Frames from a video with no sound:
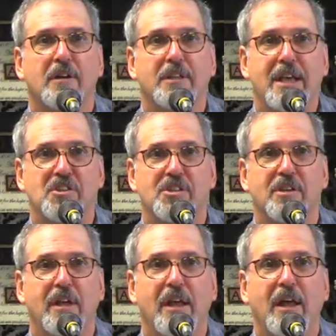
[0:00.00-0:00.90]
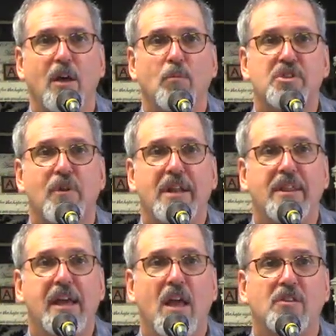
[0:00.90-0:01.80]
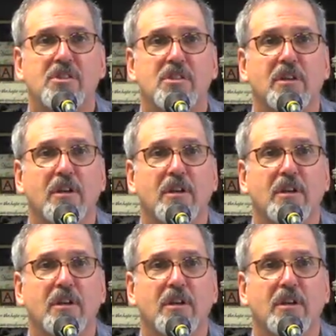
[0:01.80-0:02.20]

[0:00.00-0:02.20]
Yes. Was there anything else?